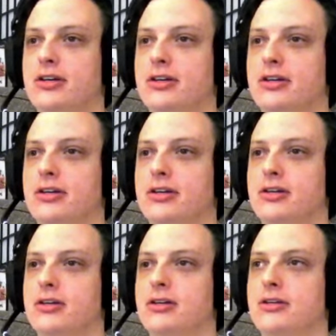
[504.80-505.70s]

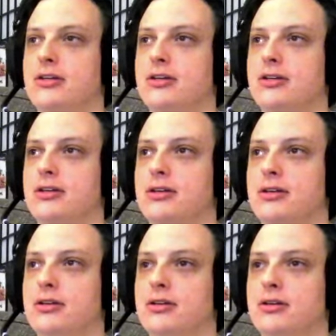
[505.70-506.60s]

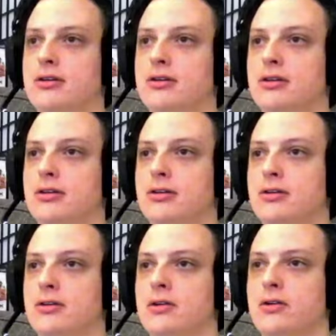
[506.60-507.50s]

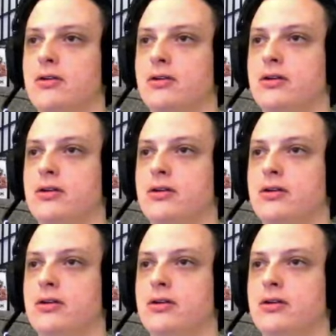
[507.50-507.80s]
[no speech]